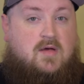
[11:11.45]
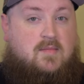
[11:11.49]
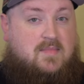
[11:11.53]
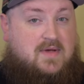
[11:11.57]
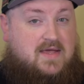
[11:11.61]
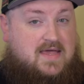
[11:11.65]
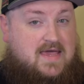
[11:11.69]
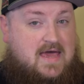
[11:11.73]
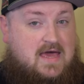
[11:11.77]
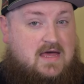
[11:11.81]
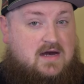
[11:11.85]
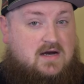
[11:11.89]

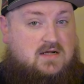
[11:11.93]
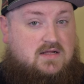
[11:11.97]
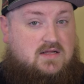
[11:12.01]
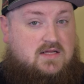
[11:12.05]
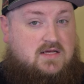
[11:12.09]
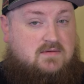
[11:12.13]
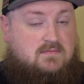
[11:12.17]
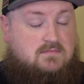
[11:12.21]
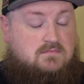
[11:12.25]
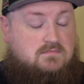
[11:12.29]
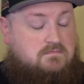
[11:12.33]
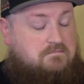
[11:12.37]

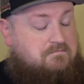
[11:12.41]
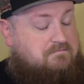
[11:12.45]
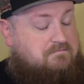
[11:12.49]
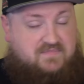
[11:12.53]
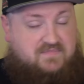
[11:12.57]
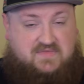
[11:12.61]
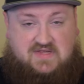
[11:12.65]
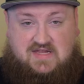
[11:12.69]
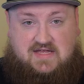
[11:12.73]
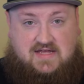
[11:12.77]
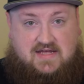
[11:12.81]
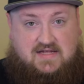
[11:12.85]
Mechanically,
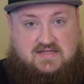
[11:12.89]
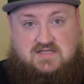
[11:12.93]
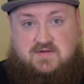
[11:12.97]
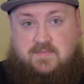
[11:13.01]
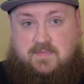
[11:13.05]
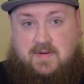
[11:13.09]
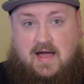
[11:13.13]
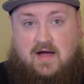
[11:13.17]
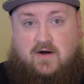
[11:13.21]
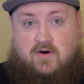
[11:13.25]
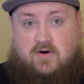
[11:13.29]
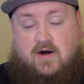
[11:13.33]
it's a
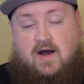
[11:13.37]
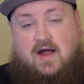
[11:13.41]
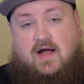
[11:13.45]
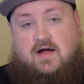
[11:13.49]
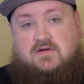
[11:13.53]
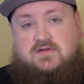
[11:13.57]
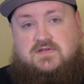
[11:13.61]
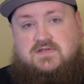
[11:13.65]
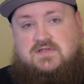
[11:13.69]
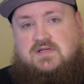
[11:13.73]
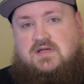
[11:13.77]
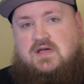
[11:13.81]

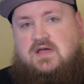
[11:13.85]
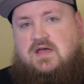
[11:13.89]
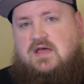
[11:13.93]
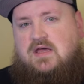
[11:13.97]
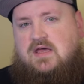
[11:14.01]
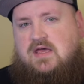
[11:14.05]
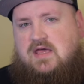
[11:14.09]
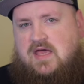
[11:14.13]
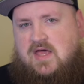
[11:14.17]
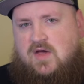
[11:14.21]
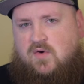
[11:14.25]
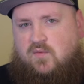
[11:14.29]
powerhouse.
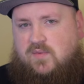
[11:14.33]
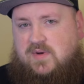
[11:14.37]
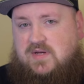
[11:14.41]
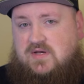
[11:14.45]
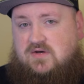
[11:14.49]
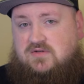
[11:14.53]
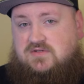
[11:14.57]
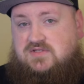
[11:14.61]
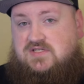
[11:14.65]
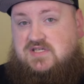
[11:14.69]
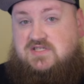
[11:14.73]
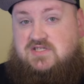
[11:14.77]
It
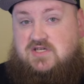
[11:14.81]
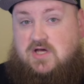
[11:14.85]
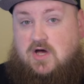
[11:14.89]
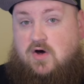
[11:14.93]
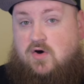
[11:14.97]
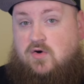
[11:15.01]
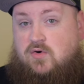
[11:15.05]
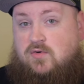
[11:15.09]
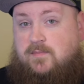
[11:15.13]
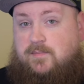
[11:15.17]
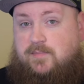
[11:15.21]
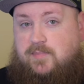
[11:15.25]
wields its
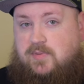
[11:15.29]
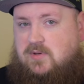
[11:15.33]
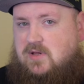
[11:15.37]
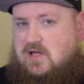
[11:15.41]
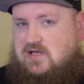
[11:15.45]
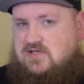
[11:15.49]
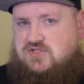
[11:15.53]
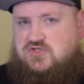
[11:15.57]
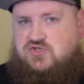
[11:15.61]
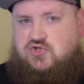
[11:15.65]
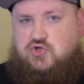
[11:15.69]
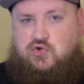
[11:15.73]
own
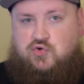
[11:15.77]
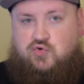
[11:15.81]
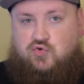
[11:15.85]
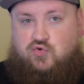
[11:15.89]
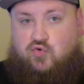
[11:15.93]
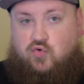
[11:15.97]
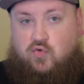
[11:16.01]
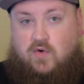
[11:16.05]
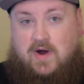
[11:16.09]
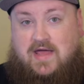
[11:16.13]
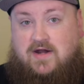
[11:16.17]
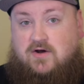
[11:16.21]
+2
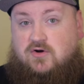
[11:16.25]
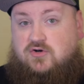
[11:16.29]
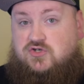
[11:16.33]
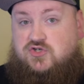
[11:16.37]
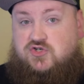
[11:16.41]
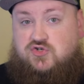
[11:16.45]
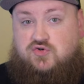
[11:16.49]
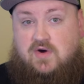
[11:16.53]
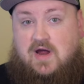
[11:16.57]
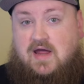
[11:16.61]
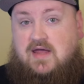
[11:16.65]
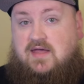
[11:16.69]
greater
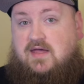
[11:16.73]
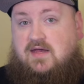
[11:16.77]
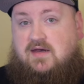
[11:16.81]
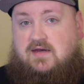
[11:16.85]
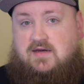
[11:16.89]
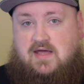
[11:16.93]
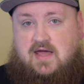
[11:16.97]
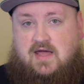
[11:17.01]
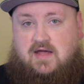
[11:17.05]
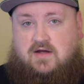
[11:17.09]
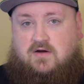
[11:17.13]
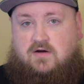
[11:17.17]
striking
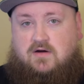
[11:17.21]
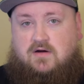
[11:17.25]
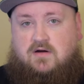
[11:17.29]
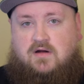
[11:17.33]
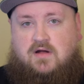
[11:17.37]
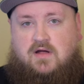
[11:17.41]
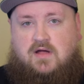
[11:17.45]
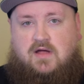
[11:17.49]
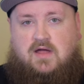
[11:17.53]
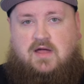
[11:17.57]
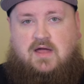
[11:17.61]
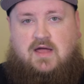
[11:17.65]

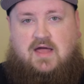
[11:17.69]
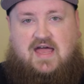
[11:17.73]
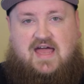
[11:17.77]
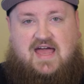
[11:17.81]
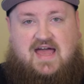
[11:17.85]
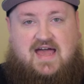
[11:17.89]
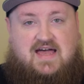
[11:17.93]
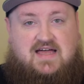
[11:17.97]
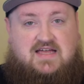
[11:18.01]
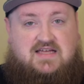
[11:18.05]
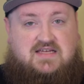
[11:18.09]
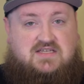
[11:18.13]
dagger,
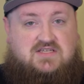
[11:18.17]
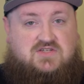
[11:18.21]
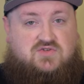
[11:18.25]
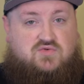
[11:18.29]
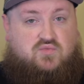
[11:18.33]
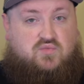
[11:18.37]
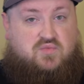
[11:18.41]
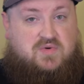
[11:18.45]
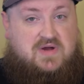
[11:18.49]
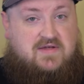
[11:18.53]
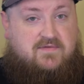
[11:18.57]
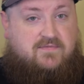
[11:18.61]
has
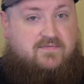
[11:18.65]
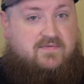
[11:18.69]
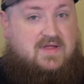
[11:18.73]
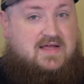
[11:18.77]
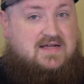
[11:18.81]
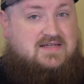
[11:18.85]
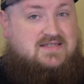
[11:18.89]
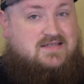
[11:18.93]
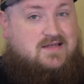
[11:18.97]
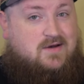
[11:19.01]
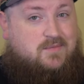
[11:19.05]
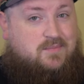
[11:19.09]

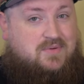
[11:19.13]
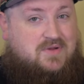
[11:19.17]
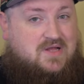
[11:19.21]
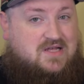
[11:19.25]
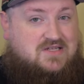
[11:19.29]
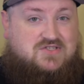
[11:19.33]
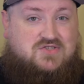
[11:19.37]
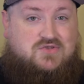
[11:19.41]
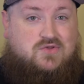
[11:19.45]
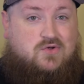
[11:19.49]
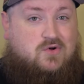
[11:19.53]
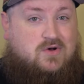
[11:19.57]
reflex at a
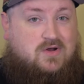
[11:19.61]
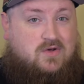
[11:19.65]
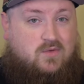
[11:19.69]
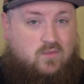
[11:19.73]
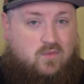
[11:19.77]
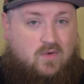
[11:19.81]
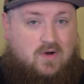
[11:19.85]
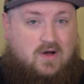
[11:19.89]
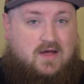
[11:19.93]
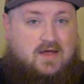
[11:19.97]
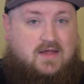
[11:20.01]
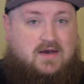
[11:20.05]

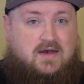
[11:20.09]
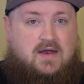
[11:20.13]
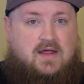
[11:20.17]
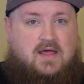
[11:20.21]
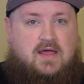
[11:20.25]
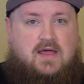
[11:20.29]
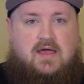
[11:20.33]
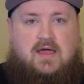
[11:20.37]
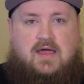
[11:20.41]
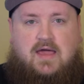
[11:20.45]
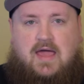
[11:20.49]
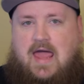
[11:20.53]
+31,
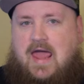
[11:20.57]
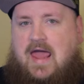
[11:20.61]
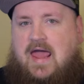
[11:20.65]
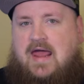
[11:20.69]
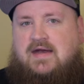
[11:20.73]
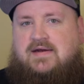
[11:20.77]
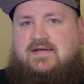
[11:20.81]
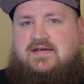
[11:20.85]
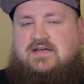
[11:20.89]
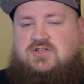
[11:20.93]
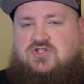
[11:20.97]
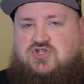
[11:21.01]

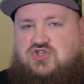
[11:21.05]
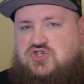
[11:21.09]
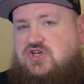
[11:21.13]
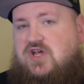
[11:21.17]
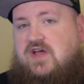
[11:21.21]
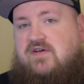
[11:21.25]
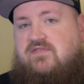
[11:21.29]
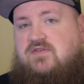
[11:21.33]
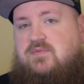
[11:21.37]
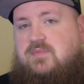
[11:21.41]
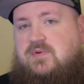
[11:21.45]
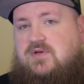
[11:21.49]
and can
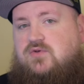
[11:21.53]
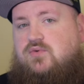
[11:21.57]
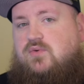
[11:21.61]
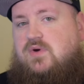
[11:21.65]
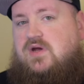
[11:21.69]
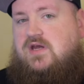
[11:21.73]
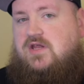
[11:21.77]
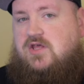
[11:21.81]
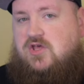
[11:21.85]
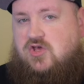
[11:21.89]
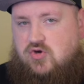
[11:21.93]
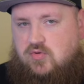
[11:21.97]
shift
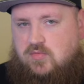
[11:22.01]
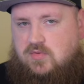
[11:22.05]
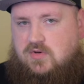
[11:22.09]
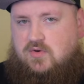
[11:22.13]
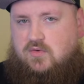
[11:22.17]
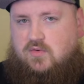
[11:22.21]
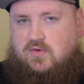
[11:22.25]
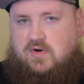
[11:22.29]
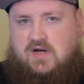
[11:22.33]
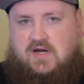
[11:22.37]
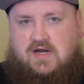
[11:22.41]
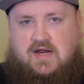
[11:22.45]
between
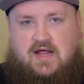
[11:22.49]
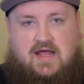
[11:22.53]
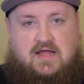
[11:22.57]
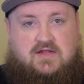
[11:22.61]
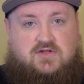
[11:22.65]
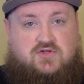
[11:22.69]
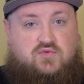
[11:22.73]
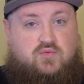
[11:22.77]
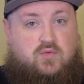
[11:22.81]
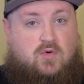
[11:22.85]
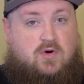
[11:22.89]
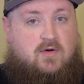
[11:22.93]
humanoid
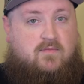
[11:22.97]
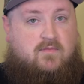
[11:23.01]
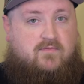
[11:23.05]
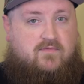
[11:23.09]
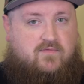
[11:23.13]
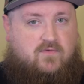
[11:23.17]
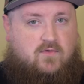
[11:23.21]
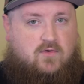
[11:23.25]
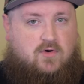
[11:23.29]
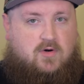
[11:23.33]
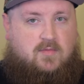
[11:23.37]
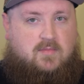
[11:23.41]
and swarm
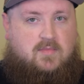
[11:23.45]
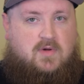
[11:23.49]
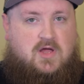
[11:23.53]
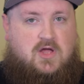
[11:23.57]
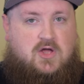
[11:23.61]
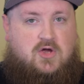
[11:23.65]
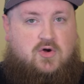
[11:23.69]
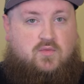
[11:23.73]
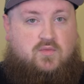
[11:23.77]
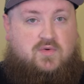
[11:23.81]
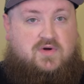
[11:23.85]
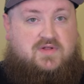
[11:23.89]
form
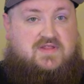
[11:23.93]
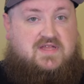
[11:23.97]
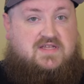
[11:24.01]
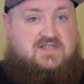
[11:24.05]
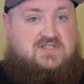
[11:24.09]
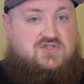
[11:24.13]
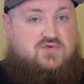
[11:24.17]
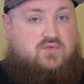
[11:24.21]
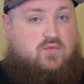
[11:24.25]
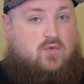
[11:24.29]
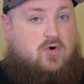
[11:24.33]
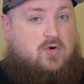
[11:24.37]
with
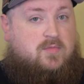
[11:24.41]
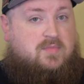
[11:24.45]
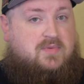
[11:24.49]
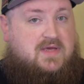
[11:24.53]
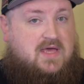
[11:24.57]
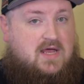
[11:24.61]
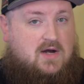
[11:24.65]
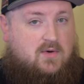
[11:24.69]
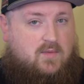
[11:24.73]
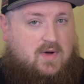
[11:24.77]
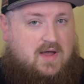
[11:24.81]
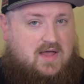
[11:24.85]
its swarm
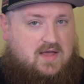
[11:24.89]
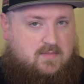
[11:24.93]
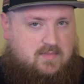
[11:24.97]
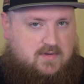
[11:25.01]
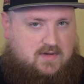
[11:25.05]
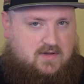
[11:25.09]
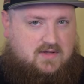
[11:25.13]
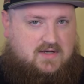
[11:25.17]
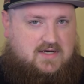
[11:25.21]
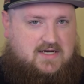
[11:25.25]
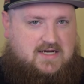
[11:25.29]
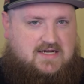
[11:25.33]
getaway
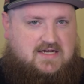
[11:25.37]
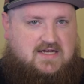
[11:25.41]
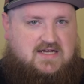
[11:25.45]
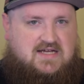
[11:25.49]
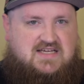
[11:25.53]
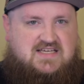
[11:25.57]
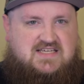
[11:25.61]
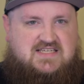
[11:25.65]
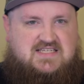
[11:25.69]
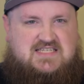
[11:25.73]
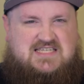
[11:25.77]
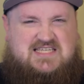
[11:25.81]
ability,
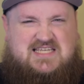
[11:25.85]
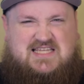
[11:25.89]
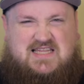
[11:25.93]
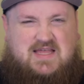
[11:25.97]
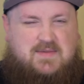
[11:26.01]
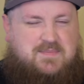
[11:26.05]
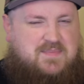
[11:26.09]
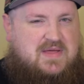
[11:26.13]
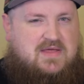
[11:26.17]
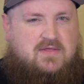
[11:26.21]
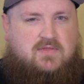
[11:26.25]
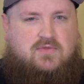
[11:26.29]

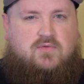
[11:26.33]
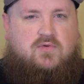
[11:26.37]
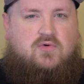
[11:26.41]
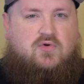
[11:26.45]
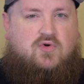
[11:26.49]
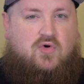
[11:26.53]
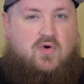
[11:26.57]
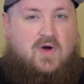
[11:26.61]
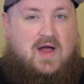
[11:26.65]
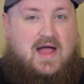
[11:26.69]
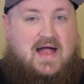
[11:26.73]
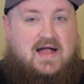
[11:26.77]
slipping through
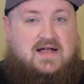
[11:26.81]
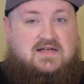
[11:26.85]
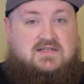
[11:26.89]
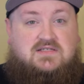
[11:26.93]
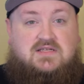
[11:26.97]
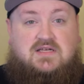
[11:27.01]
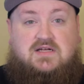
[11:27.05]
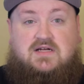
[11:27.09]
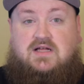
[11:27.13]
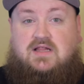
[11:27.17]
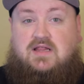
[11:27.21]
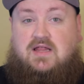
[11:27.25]

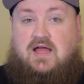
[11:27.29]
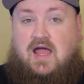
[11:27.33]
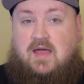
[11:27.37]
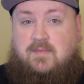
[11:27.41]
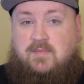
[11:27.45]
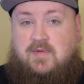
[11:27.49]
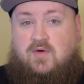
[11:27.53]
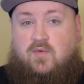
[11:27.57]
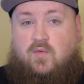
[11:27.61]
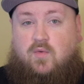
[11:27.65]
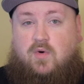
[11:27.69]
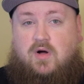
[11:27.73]
cracks,
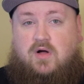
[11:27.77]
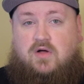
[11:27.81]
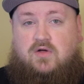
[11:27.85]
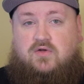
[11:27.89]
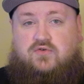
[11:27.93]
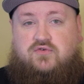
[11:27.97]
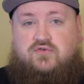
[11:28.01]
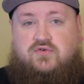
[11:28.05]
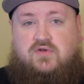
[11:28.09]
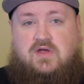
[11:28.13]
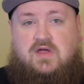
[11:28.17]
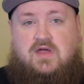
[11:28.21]
climbing
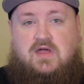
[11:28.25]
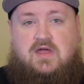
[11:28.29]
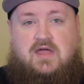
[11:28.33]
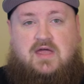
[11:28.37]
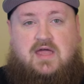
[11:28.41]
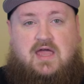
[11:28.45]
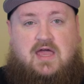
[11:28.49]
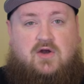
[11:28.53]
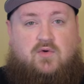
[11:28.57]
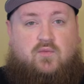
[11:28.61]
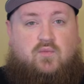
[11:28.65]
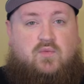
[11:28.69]
walls,
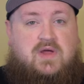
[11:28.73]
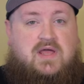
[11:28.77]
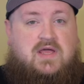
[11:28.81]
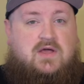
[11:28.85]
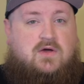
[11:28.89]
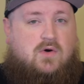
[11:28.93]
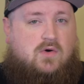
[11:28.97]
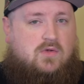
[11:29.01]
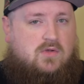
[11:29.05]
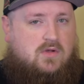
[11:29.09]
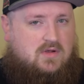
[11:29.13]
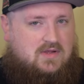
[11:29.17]
and
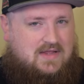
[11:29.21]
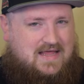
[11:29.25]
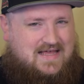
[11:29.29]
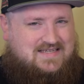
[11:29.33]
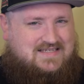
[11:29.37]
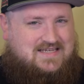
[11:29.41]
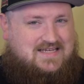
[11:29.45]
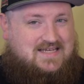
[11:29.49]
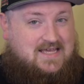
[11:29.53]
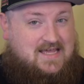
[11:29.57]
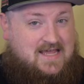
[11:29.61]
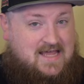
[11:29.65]

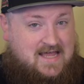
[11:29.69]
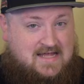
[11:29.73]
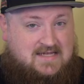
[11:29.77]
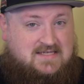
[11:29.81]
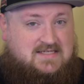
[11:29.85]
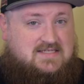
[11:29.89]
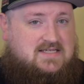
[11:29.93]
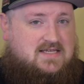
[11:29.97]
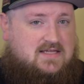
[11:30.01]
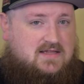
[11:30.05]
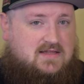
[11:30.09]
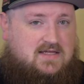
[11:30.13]
recoalescing
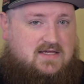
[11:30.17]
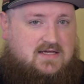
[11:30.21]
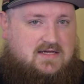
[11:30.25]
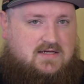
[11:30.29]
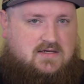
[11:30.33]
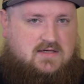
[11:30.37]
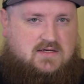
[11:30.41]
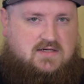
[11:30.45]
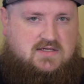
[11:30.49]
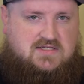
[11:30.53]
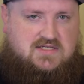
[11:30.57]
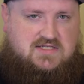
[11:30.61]

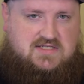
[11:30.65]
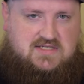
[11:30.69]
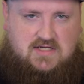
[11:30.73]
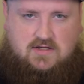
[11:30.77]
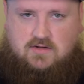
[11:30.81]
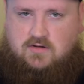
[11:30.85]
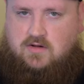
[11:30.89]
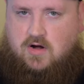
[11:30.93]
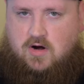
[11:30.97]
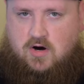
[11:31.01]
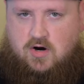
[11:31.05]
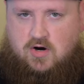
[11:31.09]
instantly,
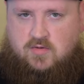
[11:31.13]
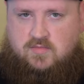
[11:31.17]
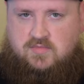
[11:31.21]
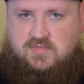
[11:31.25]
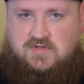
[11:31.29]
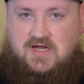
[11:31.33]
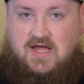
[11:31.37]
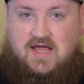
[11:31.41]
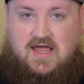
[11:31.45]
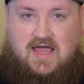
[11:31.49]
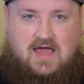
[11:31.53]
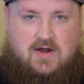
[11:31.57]
still
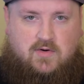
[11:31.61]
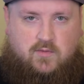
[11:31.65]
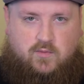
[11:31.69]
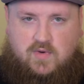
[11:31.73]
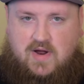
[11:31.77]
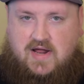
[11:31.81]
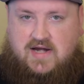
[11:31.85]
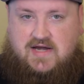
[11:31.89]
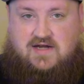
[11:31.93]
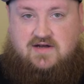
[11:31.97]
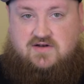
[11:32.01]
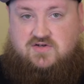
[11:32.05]
armed and
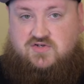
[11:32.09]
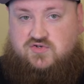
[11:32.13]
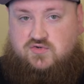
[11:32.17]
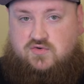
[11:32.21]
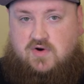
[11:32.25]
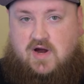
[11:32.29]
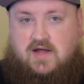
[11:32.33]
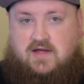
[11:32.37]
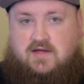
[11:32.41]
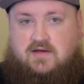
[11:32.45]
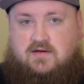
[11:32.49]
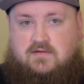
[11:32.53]
ready to
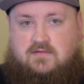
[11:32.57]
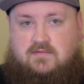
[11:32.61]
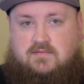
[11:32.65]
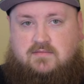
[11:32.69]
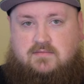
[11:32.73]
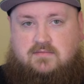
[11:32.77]
strike.